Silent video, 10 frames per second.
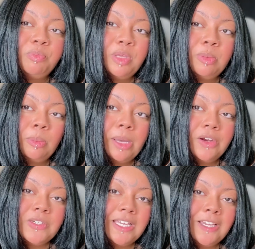of people by
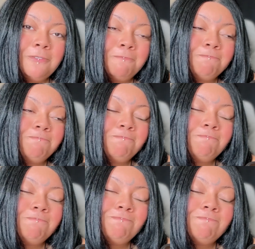our side.
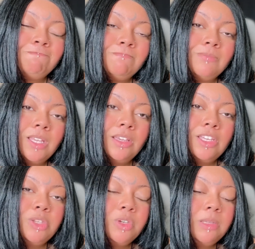You